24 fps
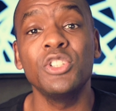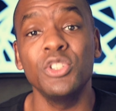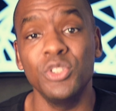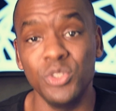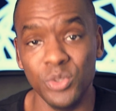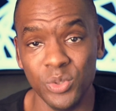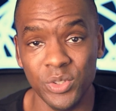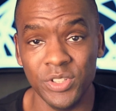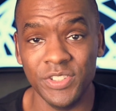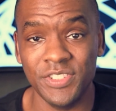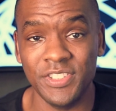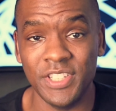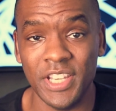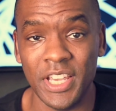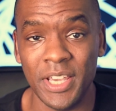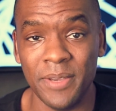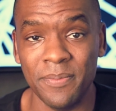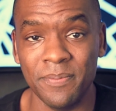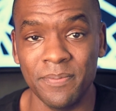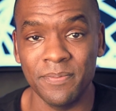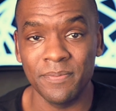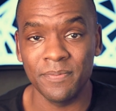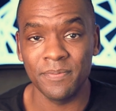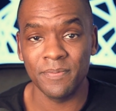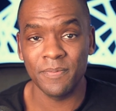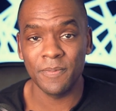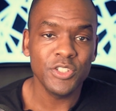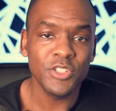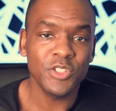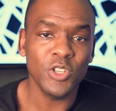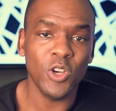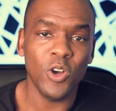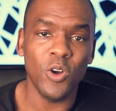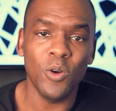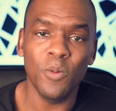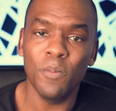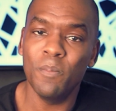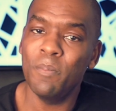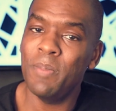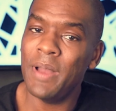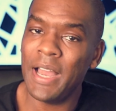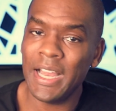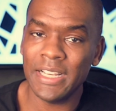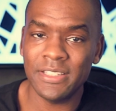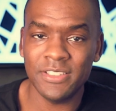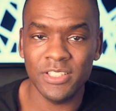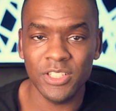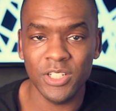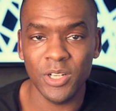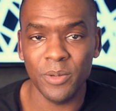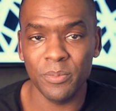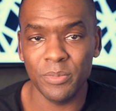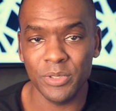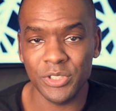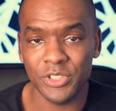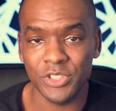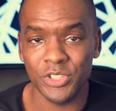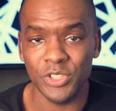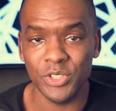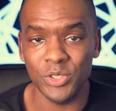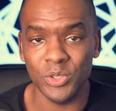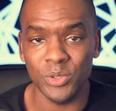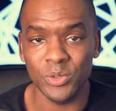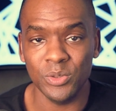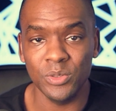to do the same. So back to number 2,